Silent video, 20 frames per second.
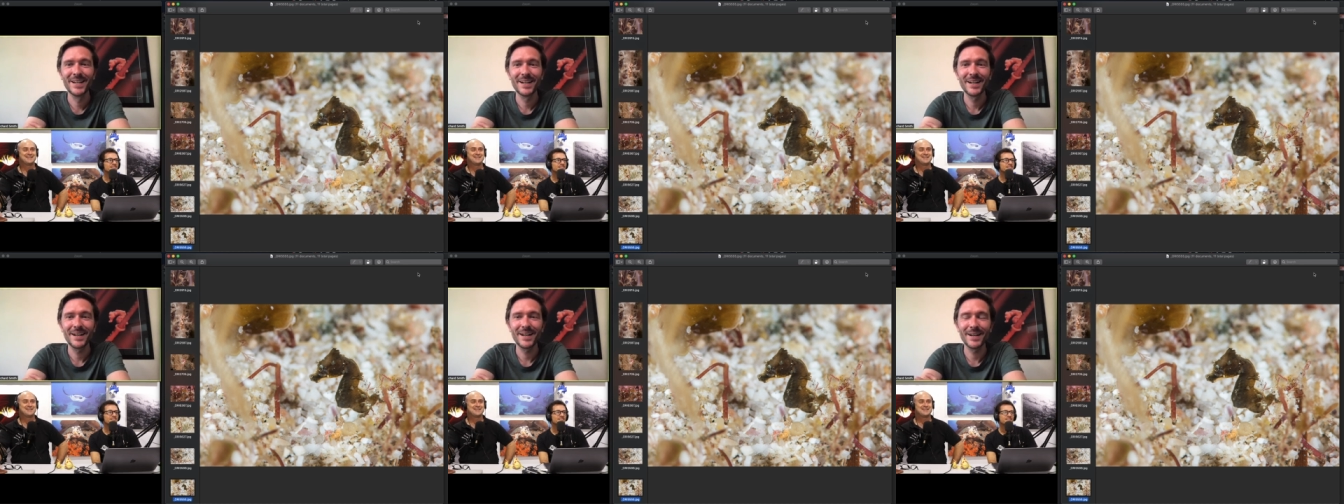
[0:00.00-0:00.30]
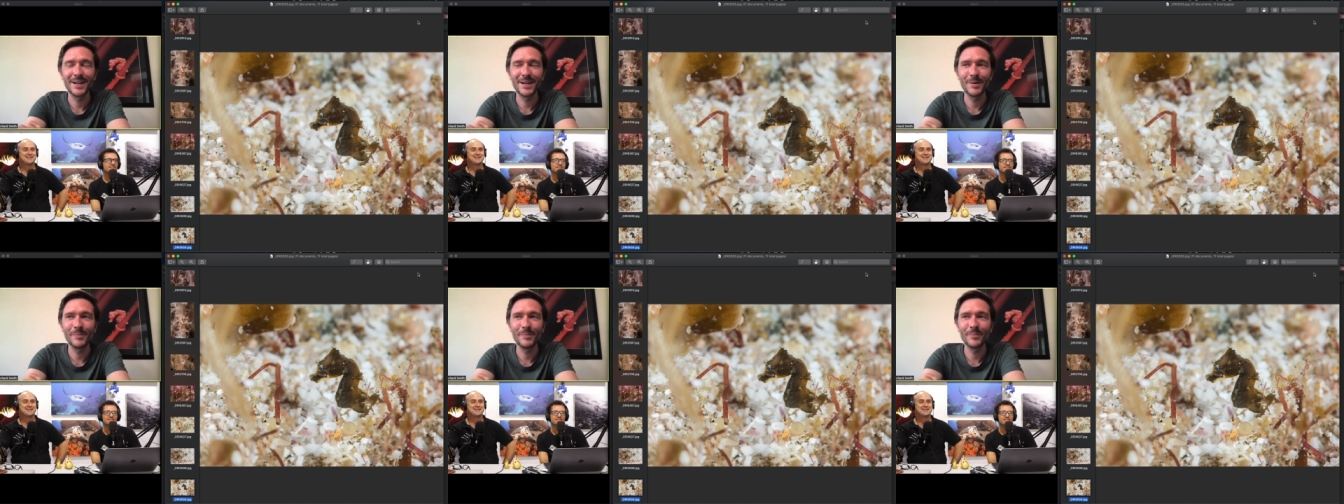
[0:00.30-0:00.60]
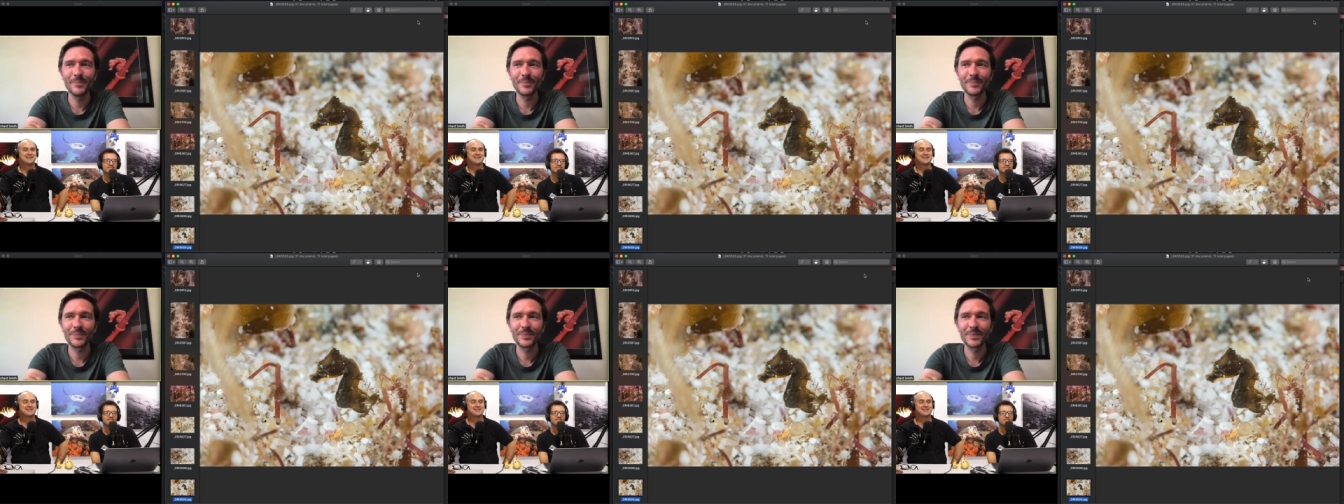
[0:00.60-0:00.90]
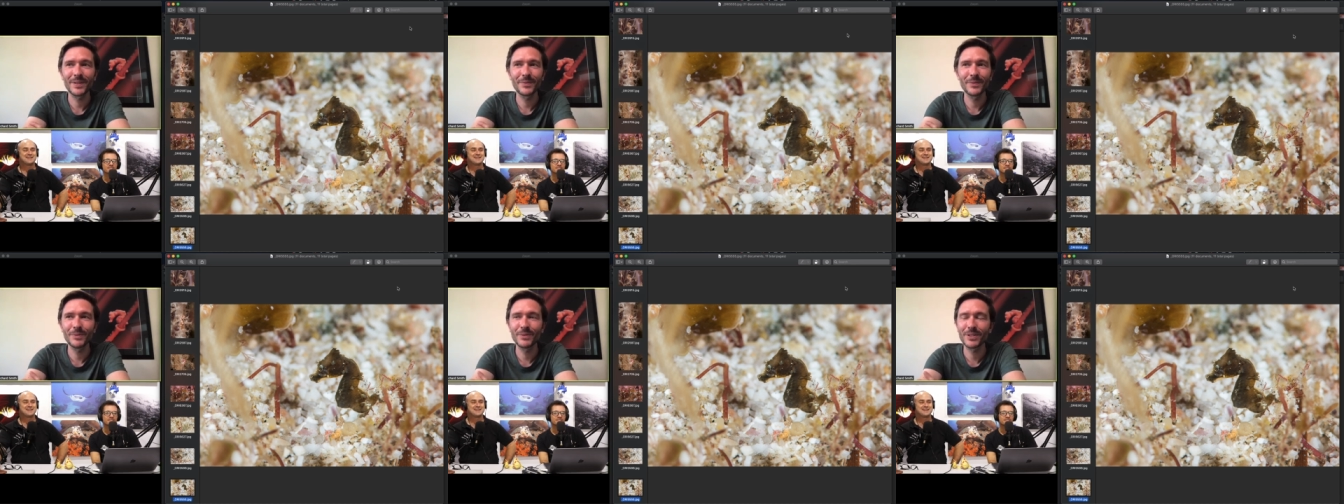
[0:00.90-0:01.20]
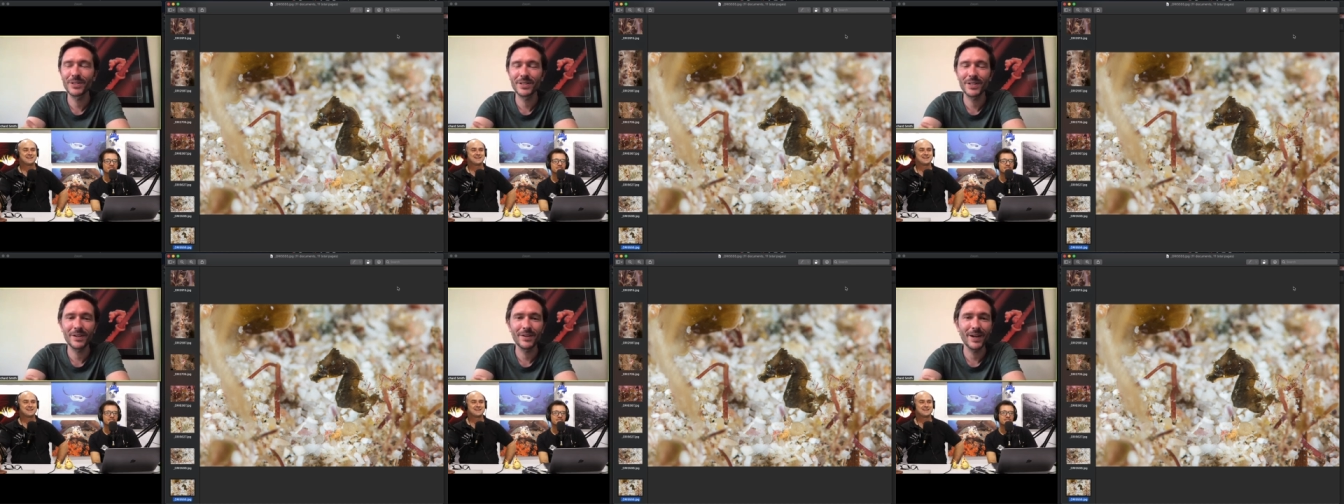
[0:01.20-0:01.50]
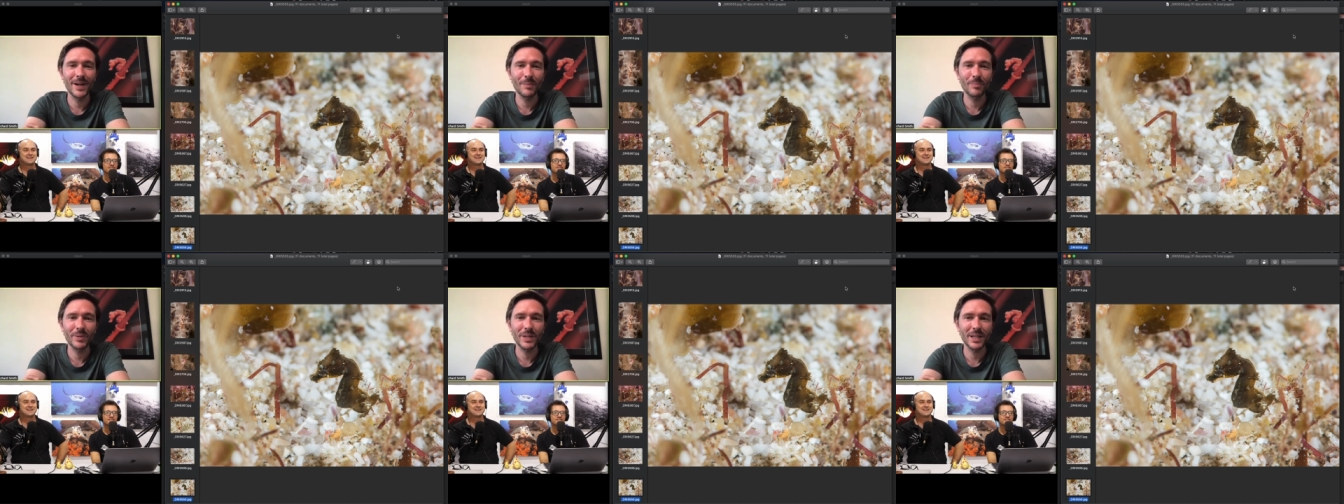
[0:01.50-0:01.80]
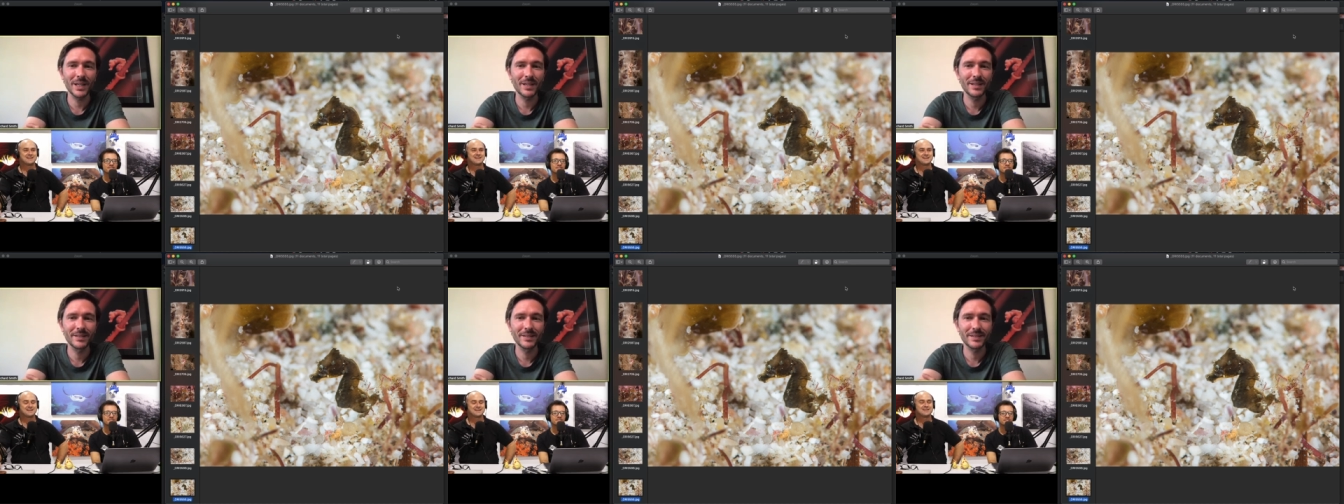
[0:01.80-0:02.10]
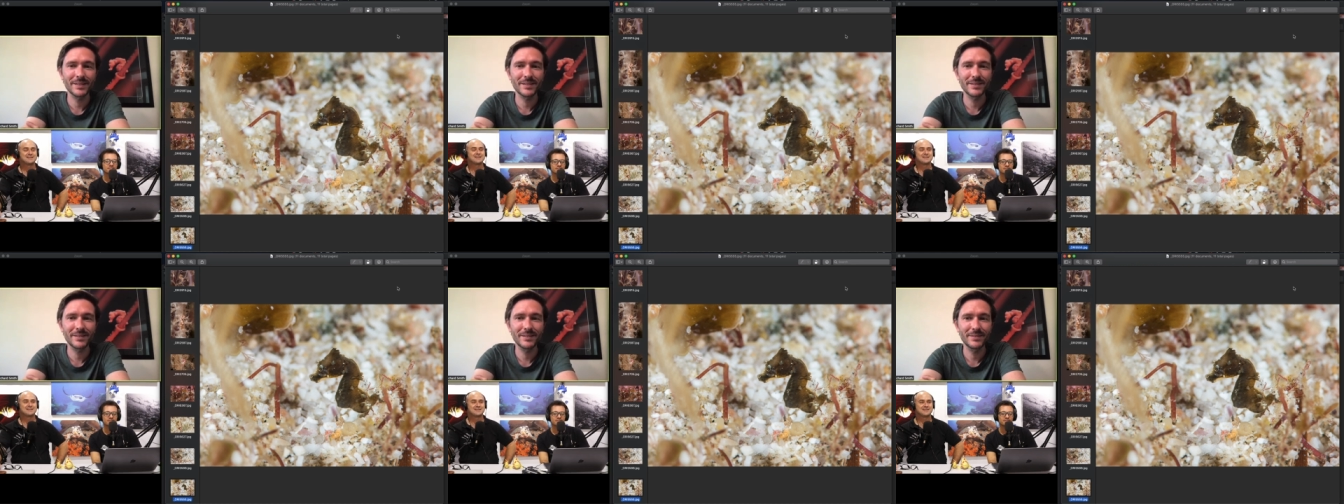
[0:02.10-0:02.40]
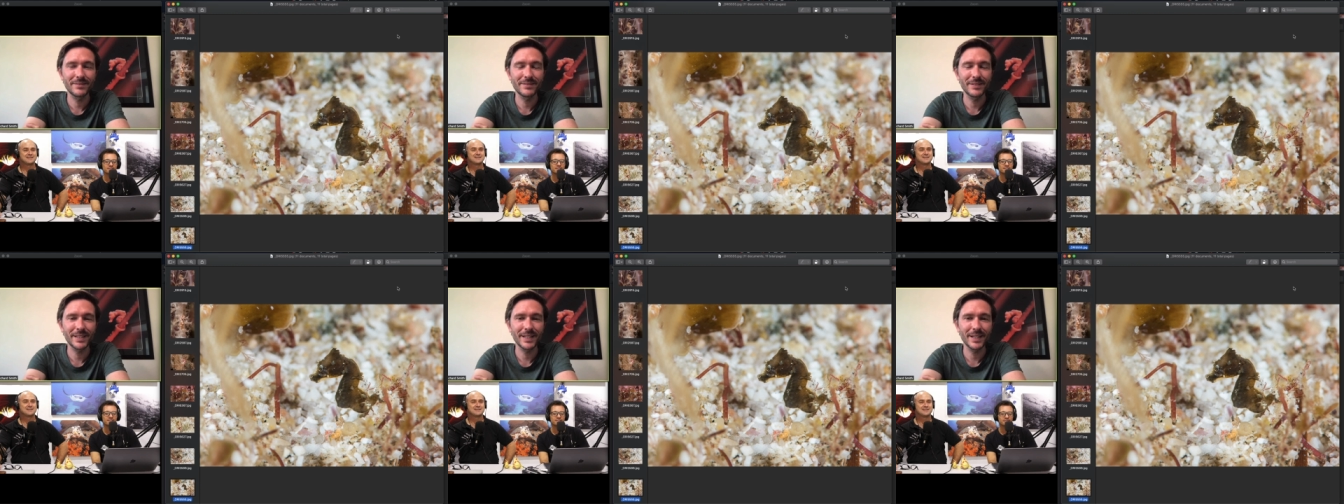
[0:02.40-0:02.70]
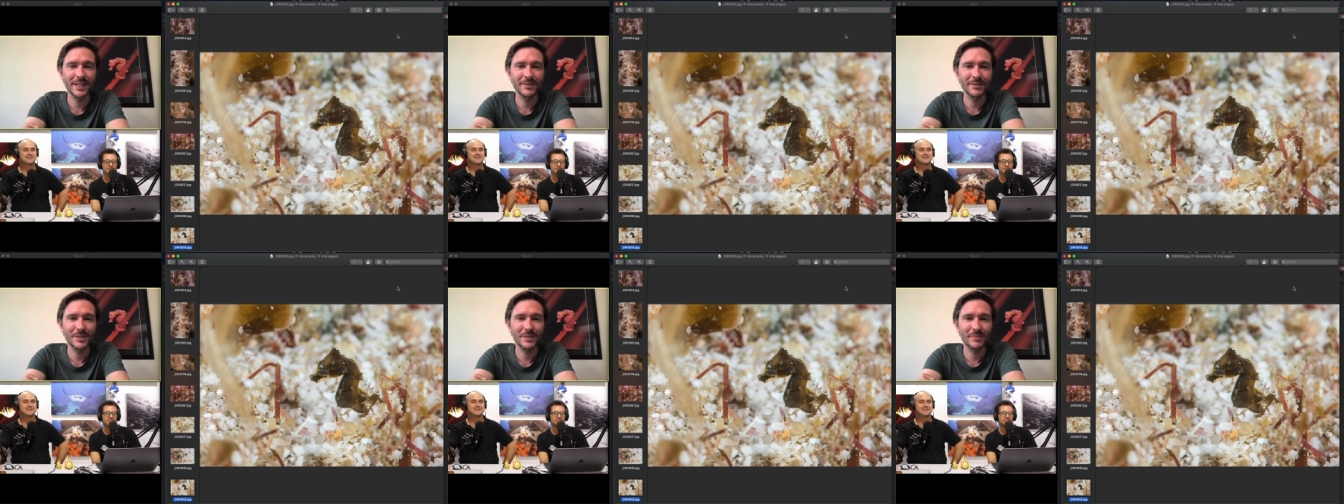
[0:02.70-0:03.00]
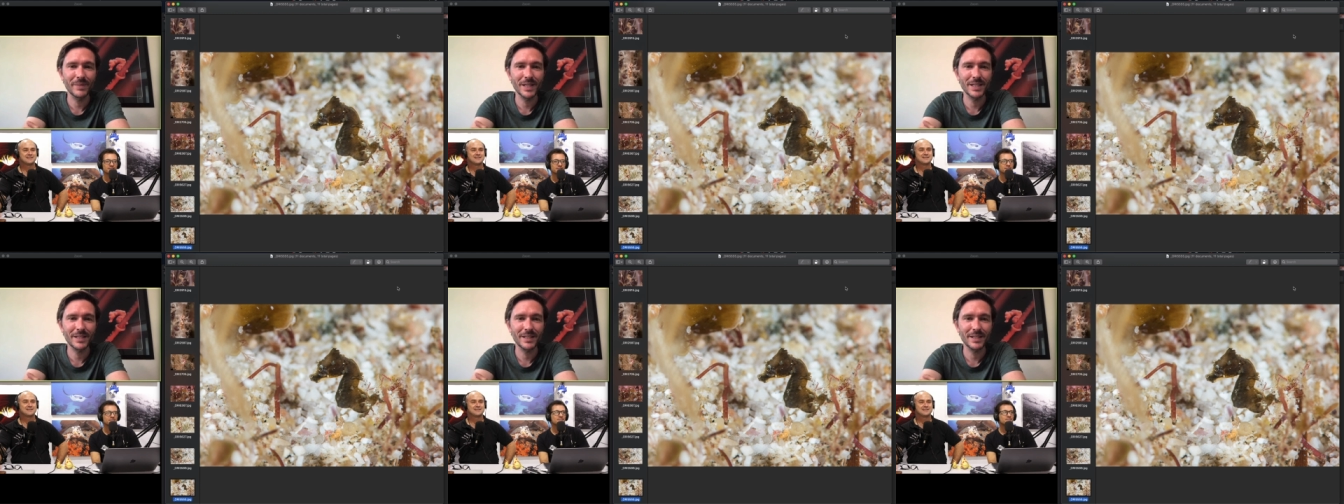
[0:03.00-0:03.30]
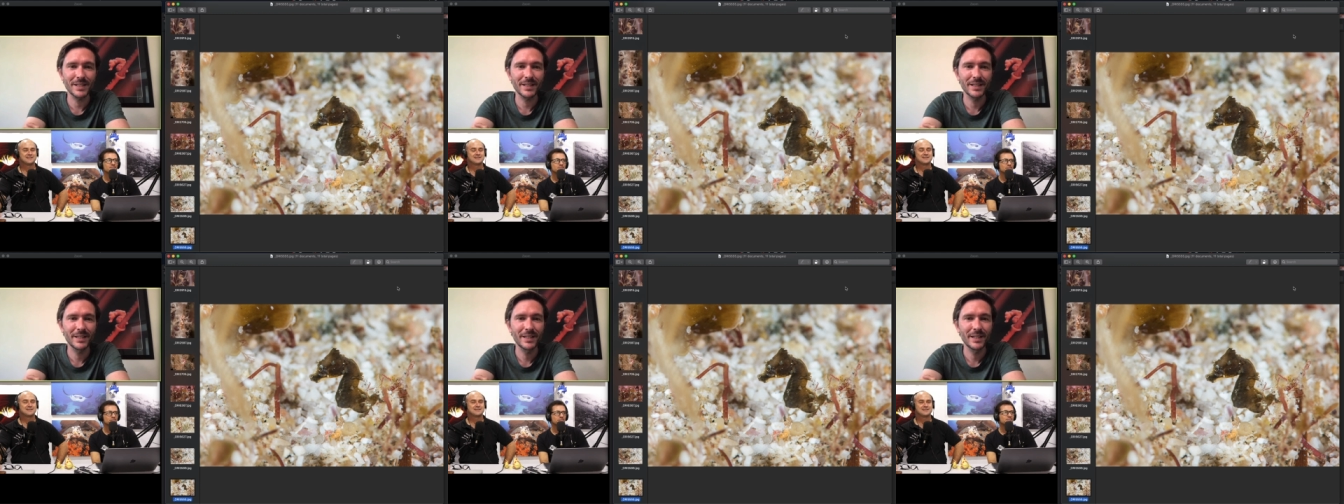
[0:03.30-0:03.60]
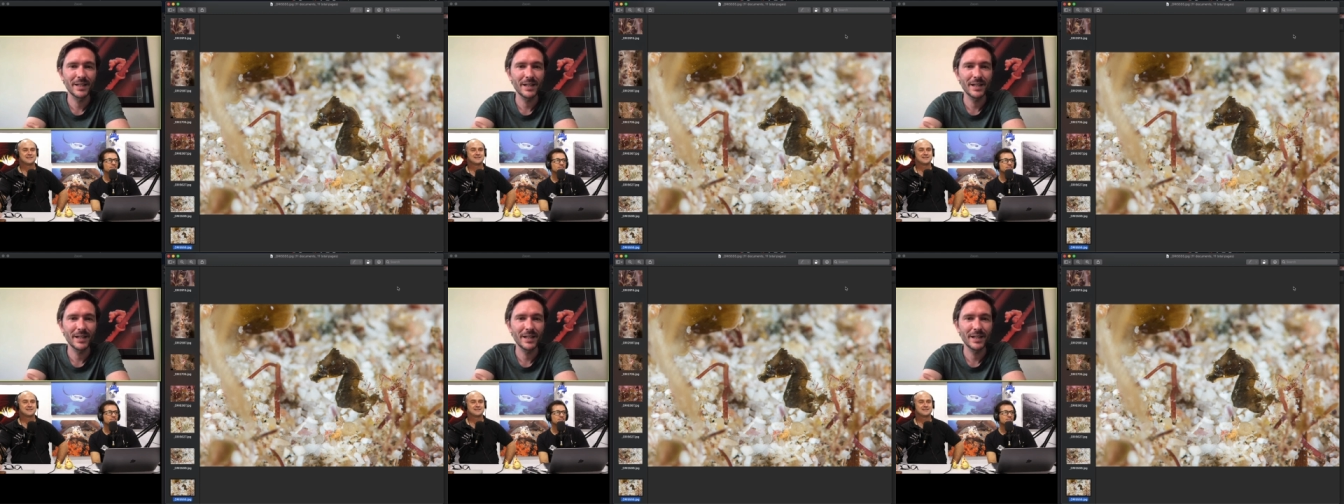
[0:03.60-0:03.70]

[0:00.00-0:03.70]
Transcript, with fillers: Um, we were so happy. It's yeah, it was amazing.